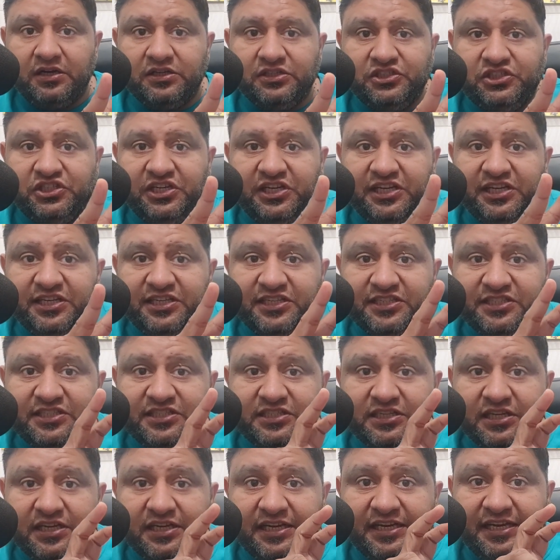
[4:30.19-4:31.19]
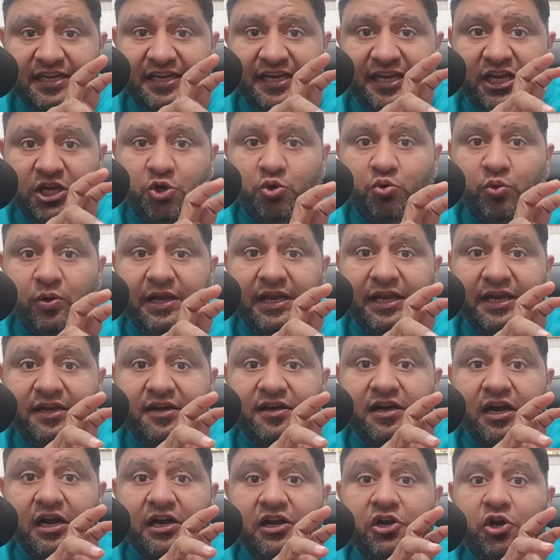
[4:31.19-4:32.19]
She is equally
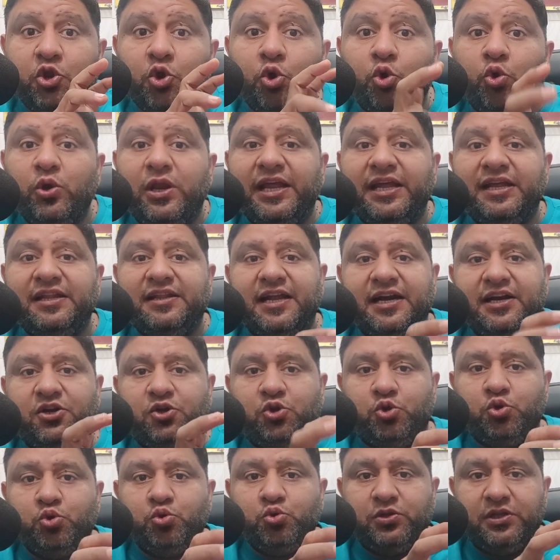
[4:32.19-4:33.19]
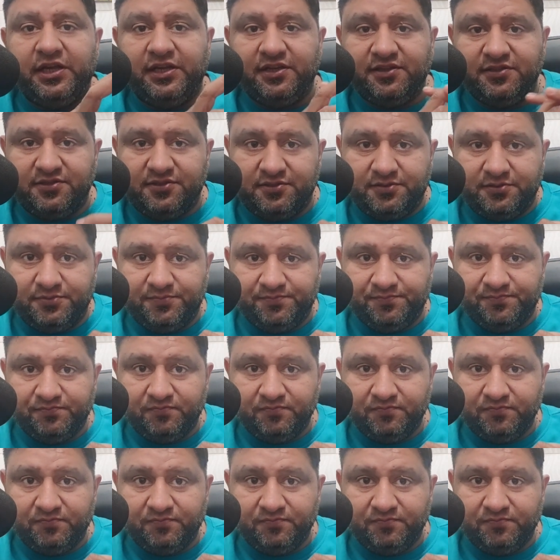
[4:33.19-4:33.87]
controlling that two things.